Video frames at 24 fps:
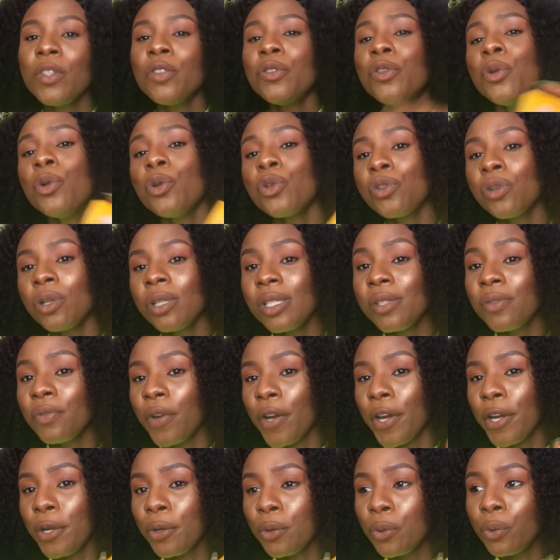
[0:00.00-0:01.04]
The lotion is
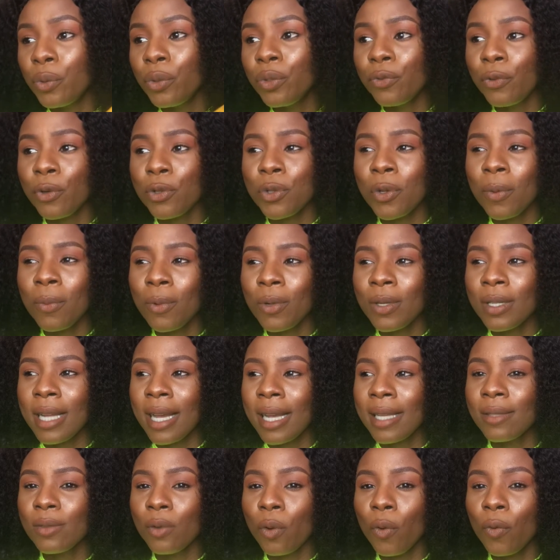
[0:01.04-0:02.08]
very good for someone
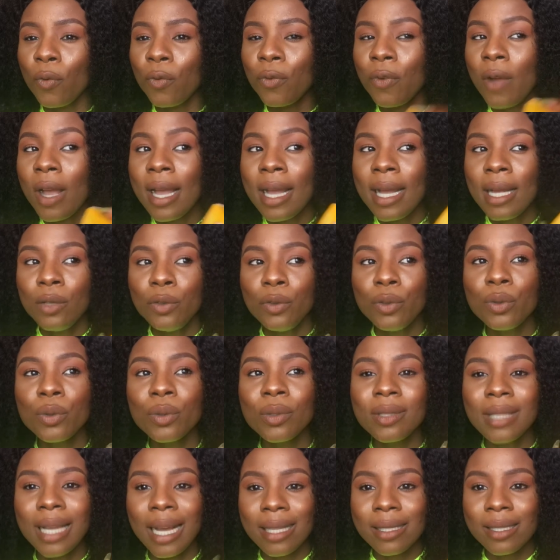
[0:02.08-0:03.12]
that is you know
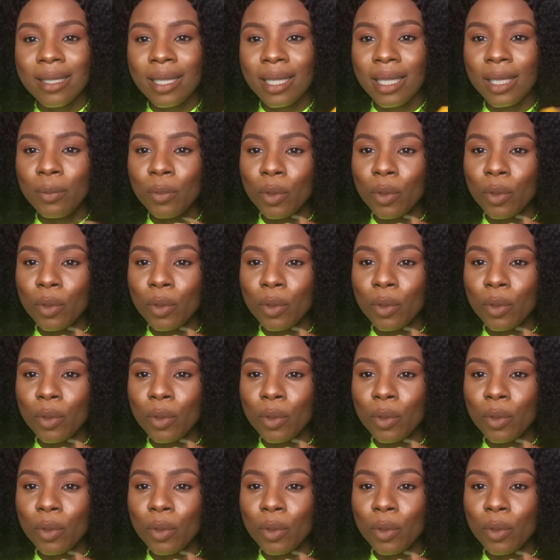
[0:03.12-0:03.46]
that skin,